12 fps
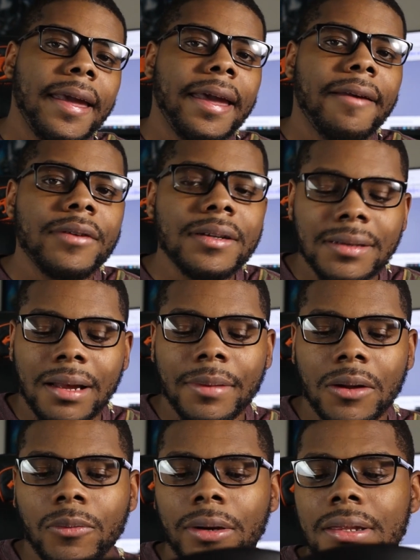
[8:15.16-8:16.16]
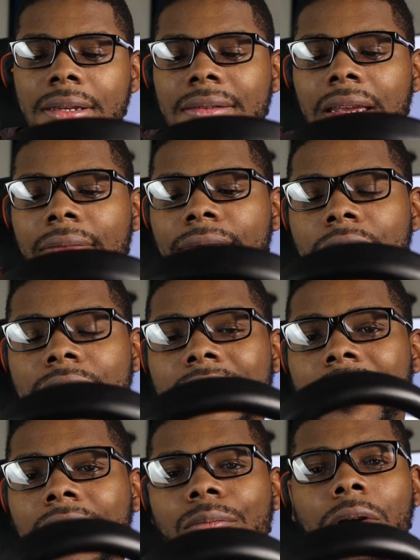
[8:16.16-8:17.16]
every time I wear these headphones,
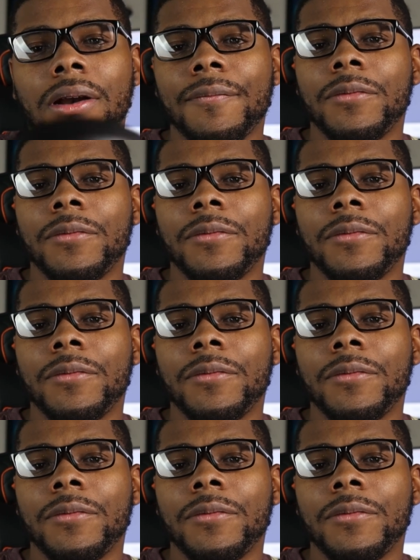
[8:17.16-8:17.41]
I can wear them